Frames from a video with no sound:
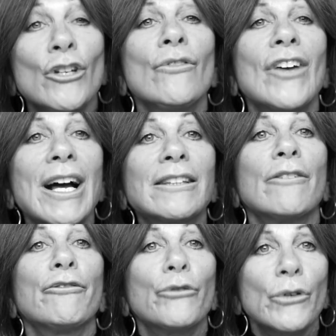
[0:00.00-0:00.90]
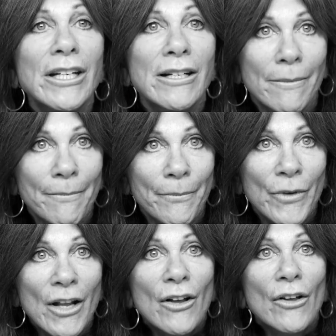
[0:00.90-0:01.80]
You've got the freedom
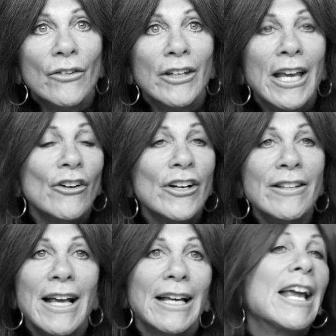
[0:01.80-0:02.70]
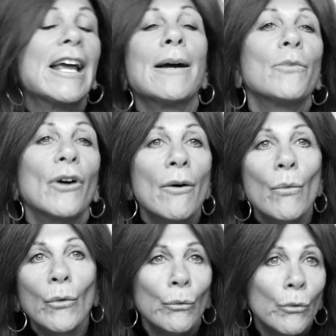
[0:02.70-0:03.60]
carrying that camera
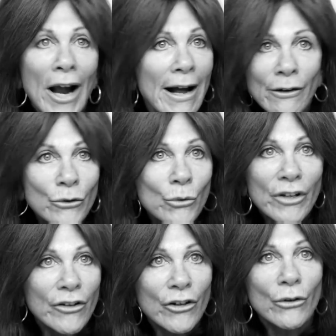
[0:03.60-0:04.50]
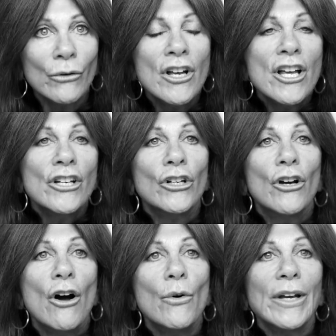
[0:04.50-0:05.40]
around with you
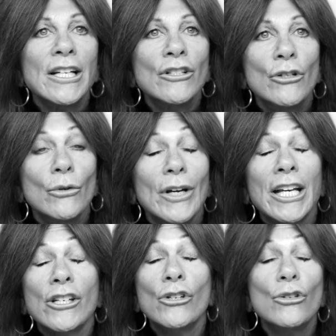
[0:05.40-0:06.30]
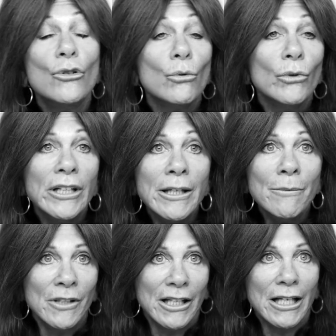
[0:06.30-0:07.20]
to go into
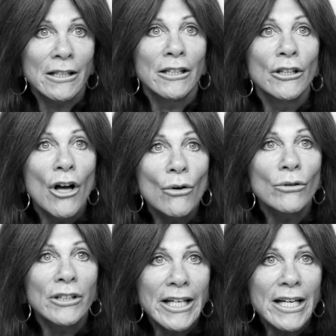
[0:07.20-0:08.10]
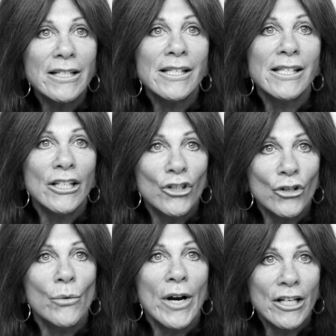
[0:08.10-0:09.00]
extremely low-lit
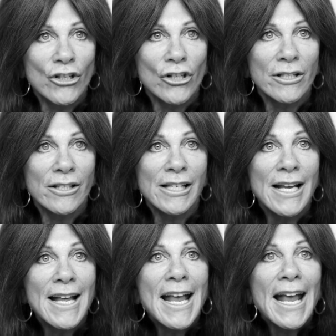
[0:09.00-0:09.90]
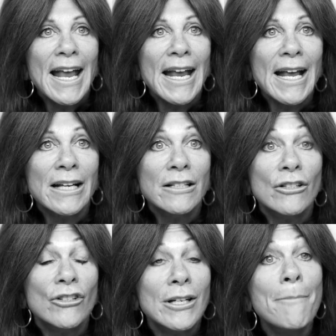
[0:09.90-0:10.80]
situations
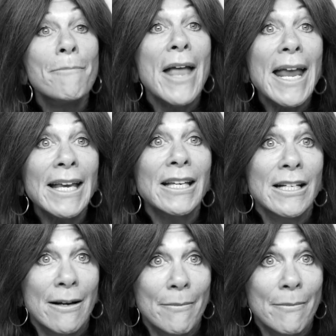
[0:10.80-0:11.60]
and to make an